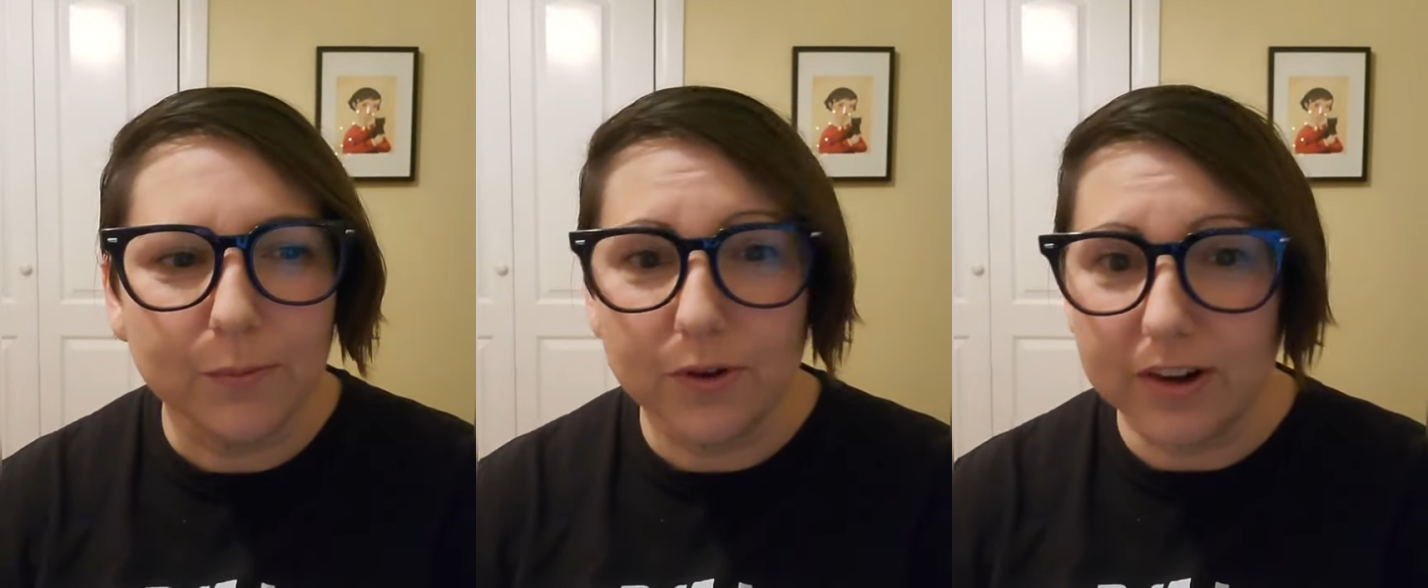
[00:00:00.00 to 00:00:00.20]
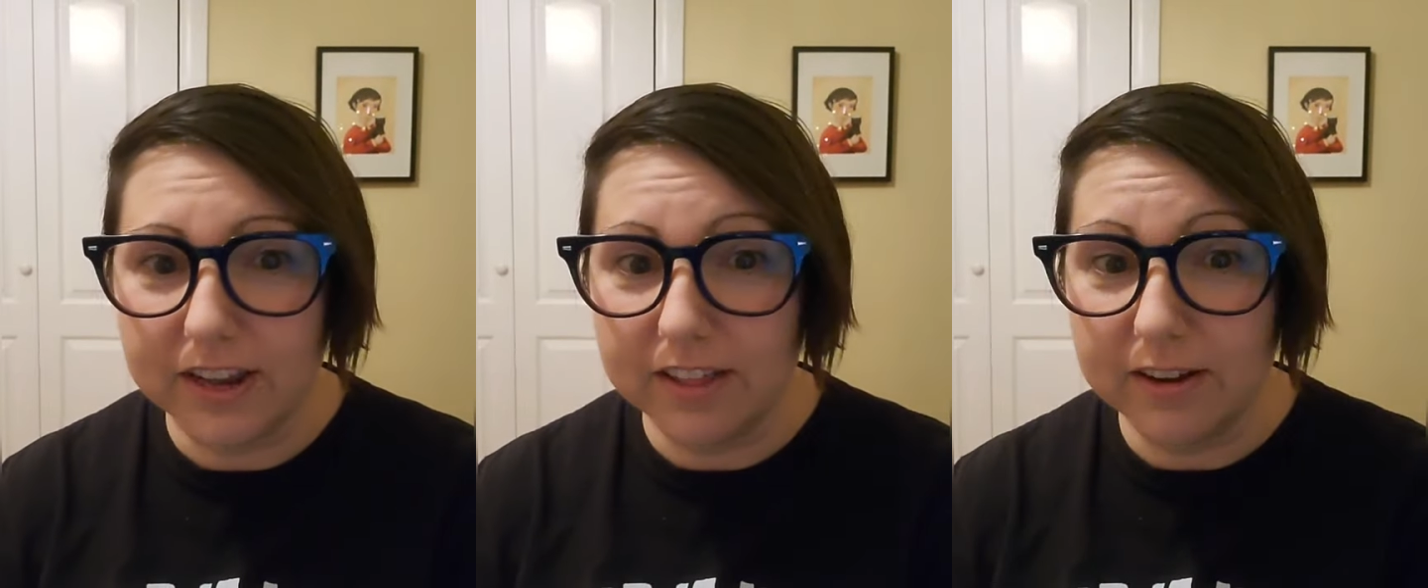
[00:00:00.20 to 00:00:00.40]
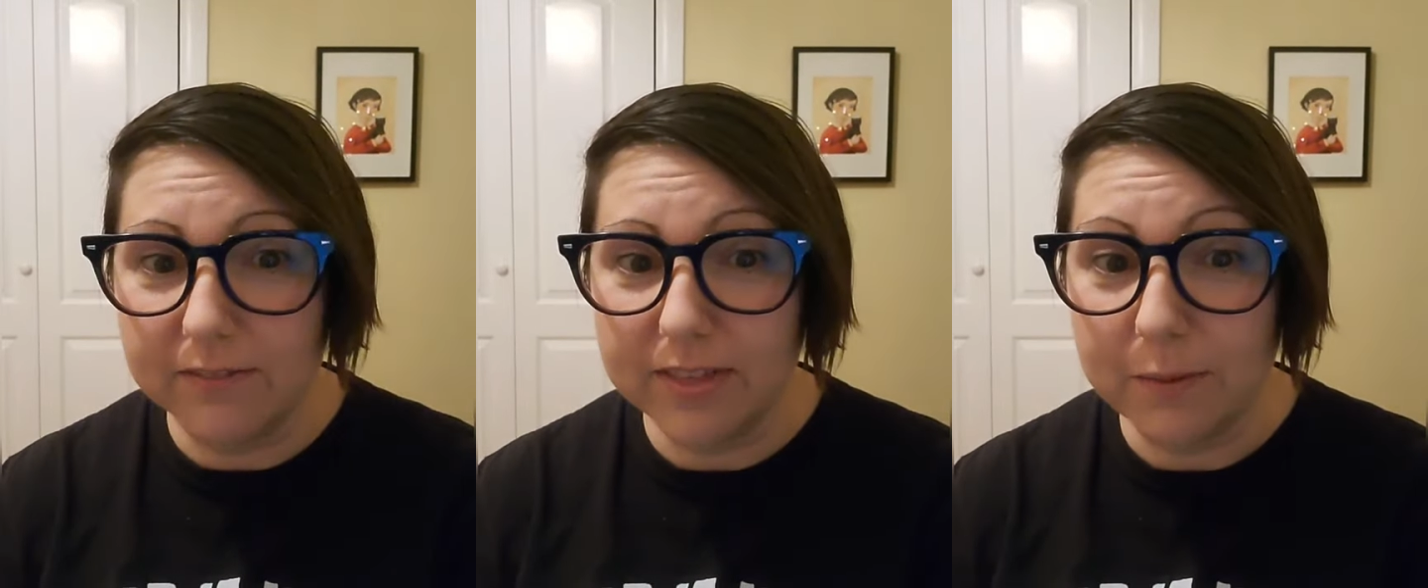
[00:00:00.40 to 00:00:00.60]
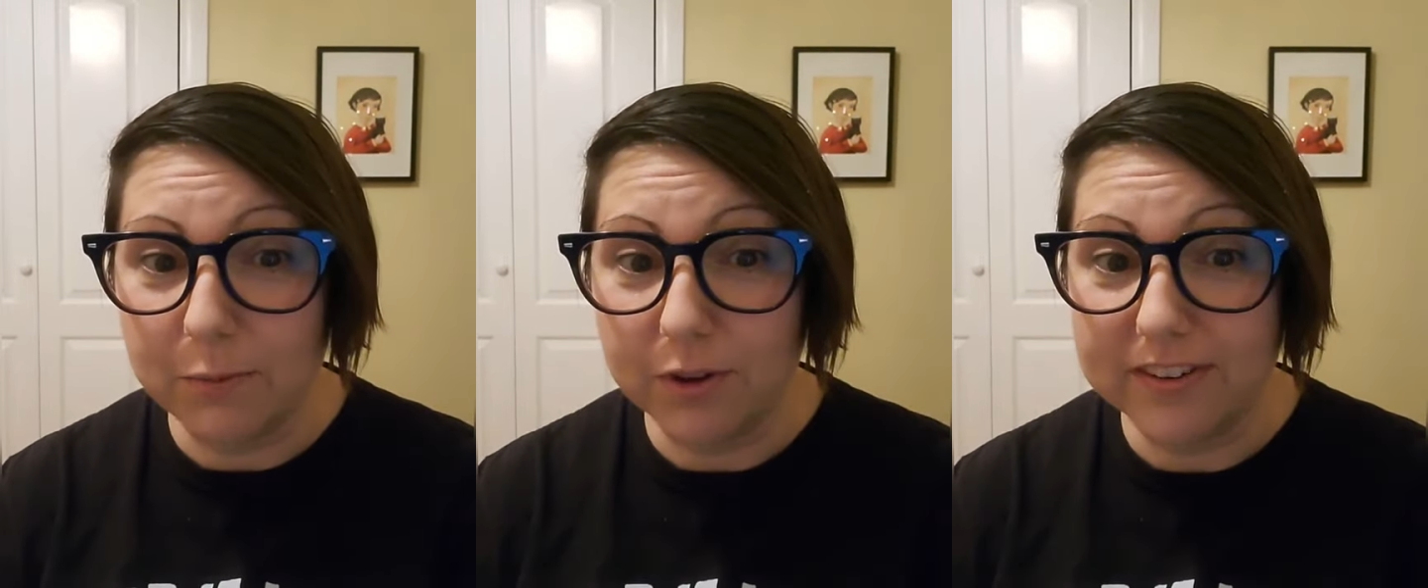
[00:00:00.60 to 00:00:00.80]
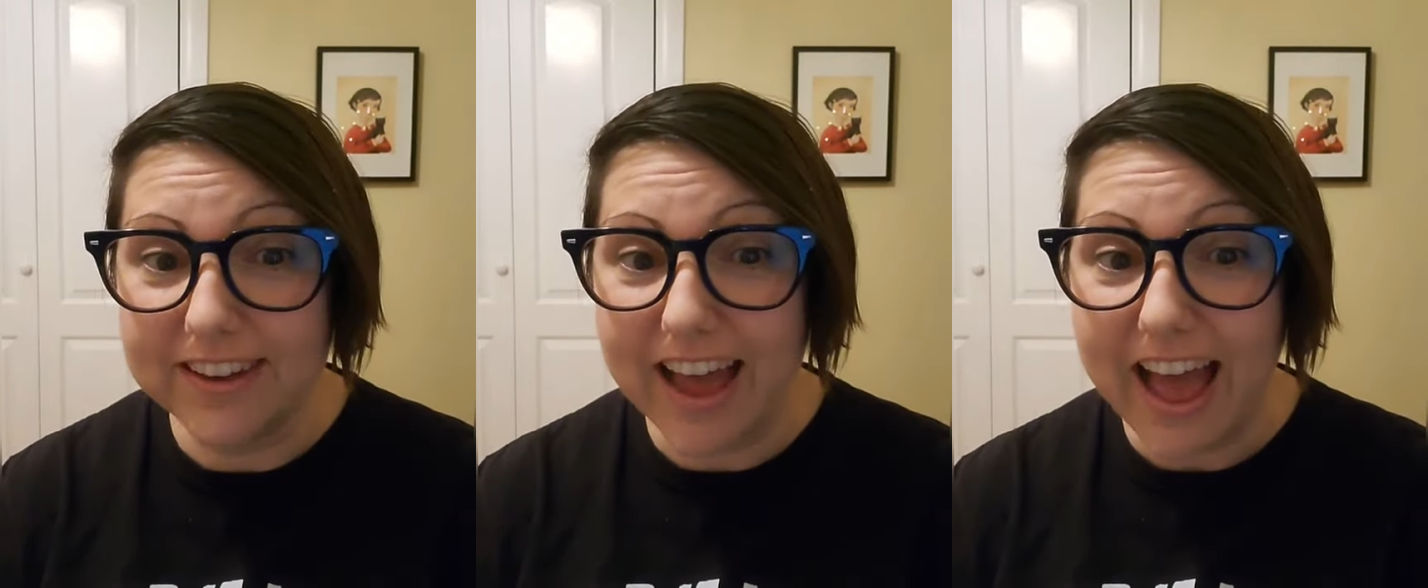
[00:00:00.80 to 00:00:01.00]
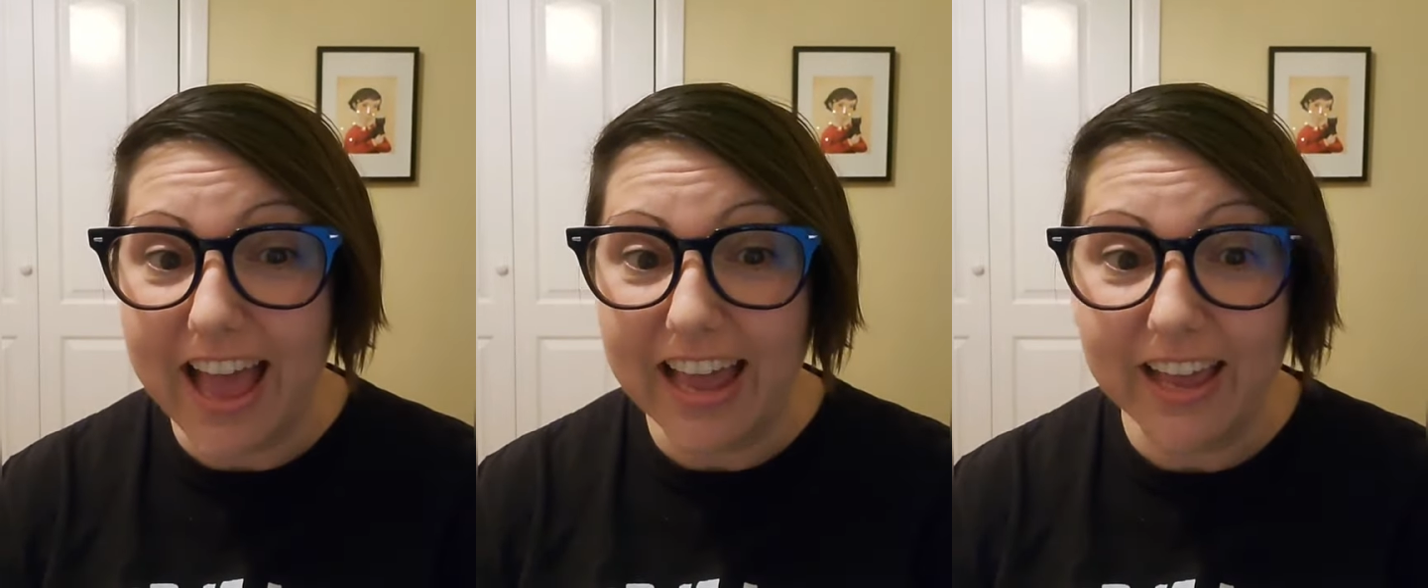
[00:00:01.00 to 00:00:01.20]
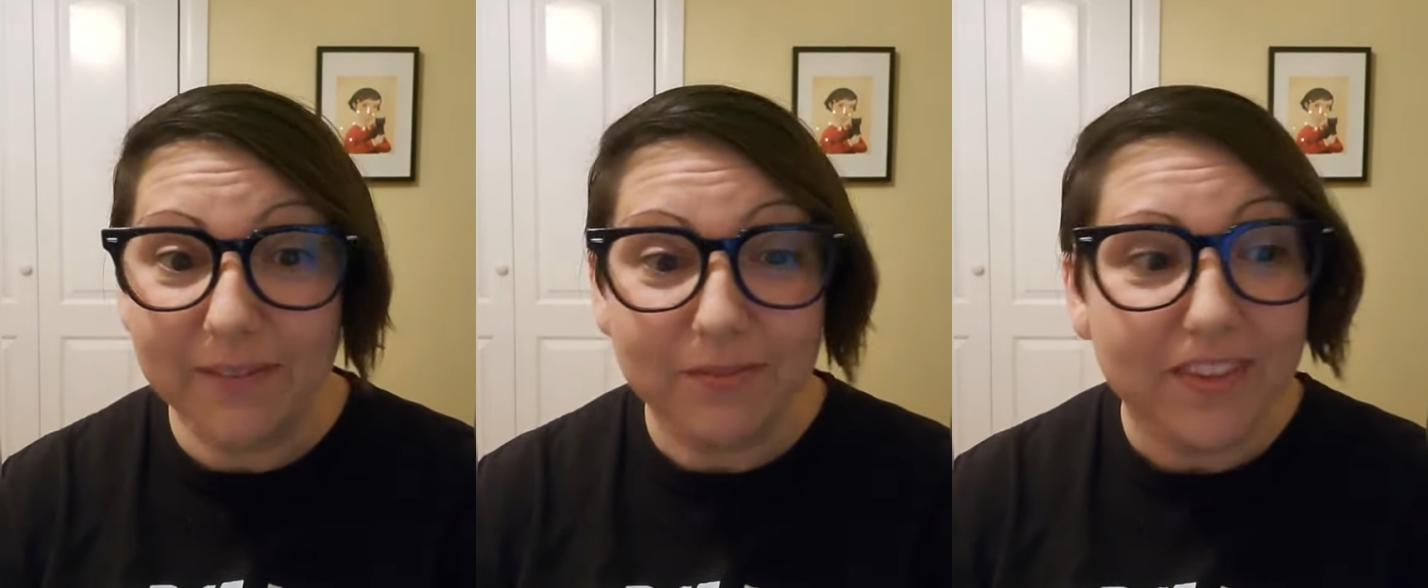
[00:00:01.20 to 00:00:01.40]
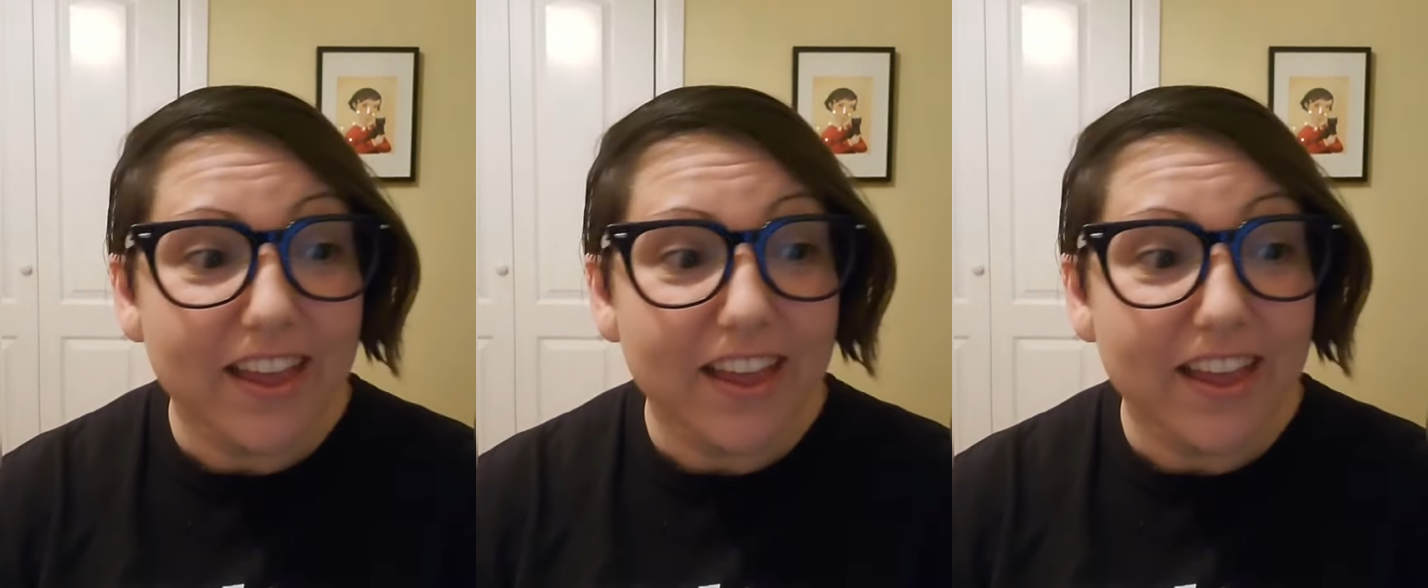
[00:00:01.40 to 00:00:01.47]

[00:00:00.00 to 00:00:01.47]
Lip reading: where neither of them will die.